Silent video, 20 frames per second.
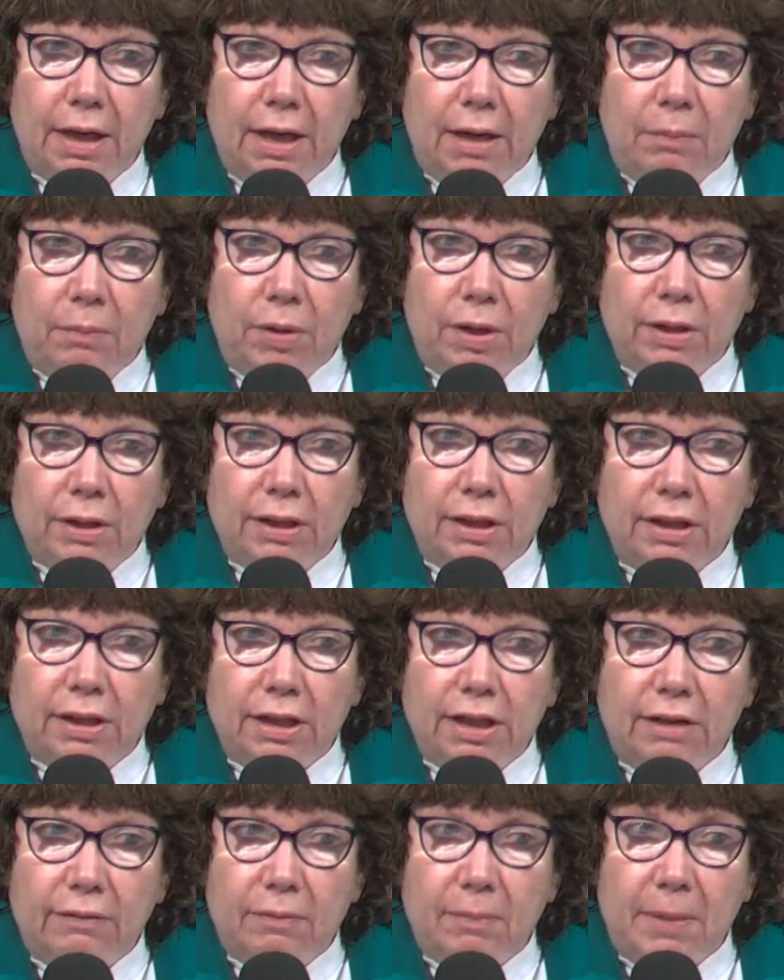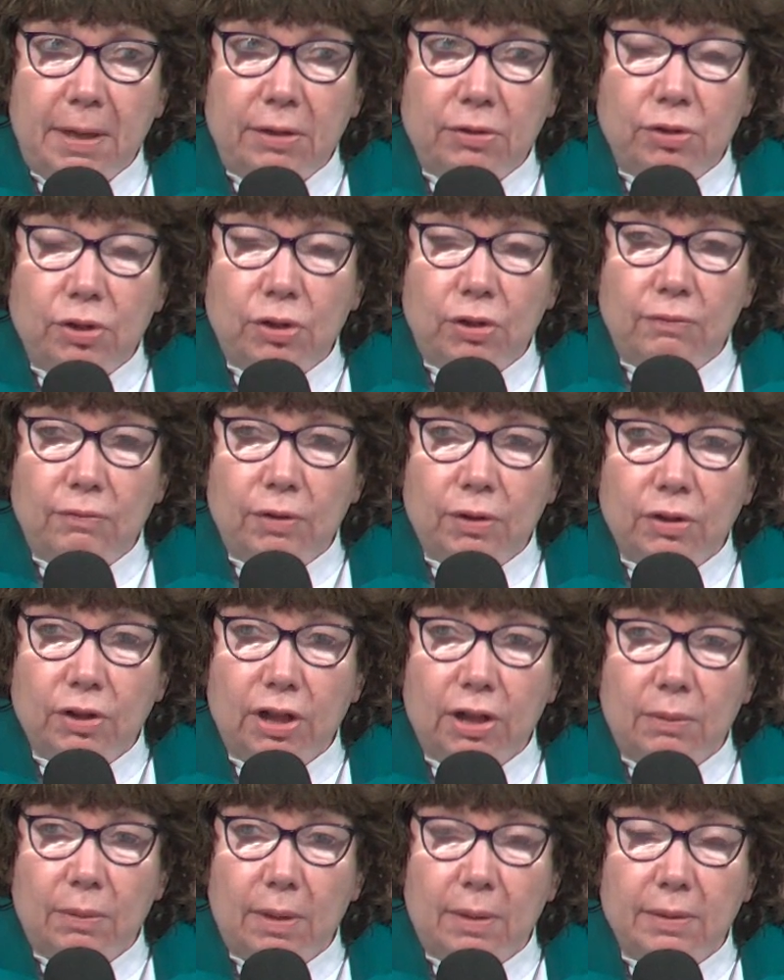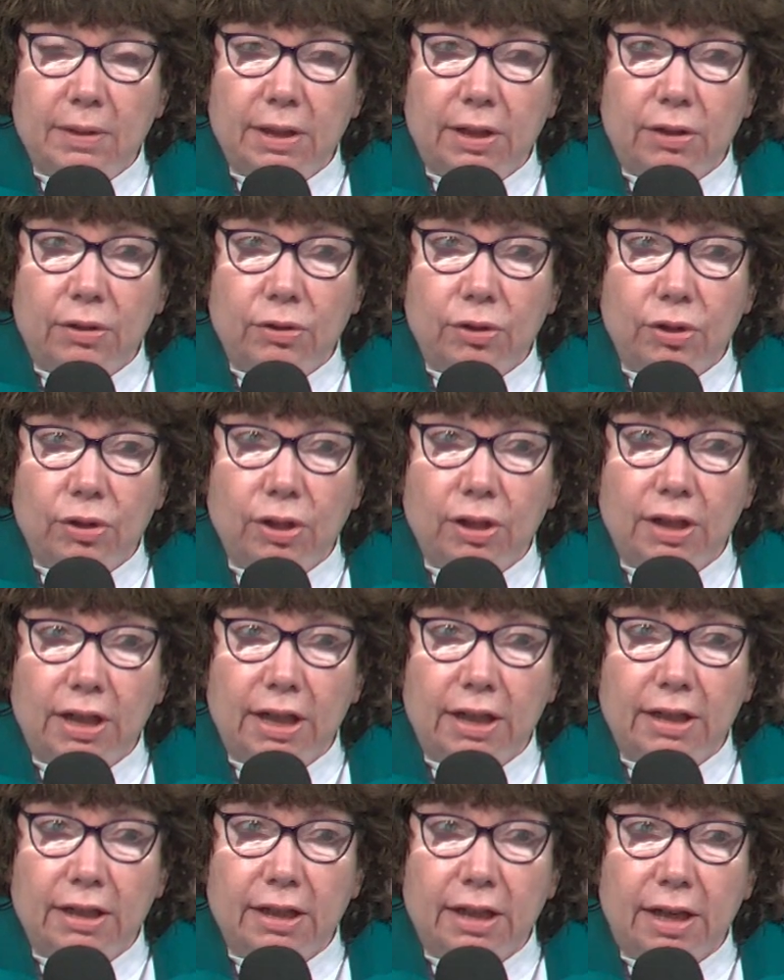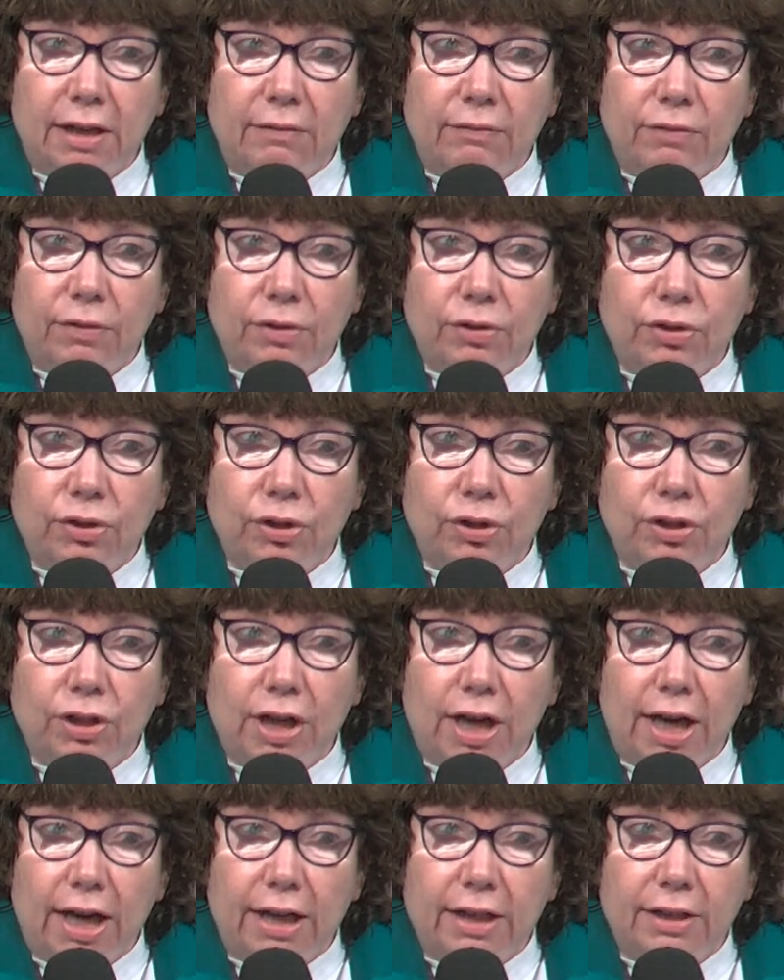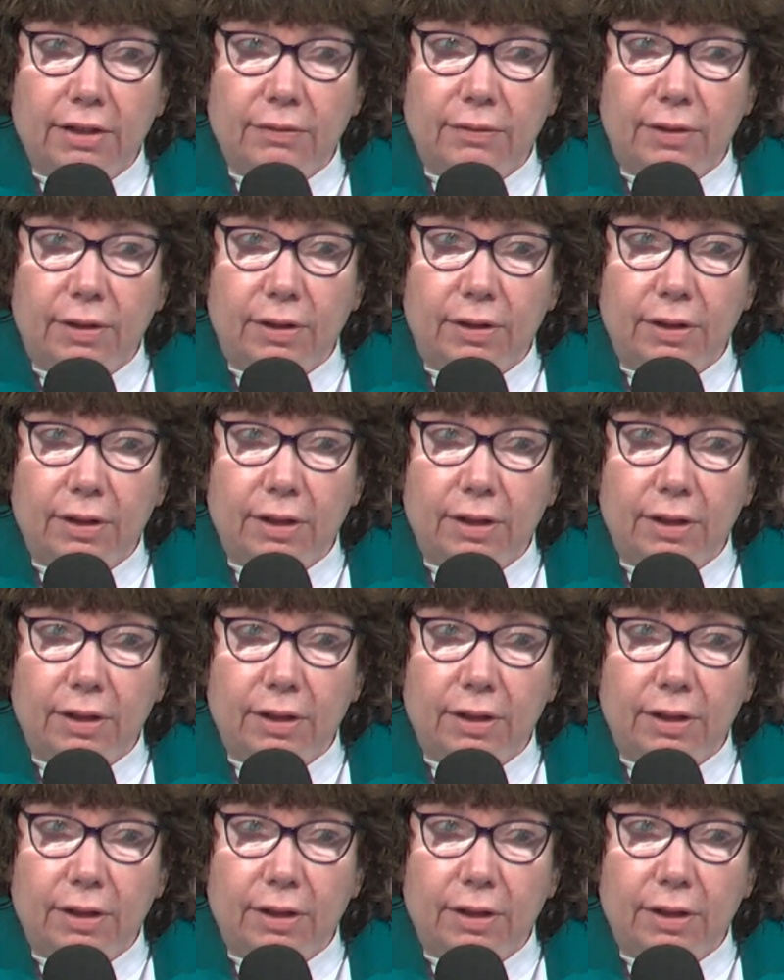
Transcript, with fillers: presidency of a major university while I was there and turned it down to stay at First Church Hyattsville.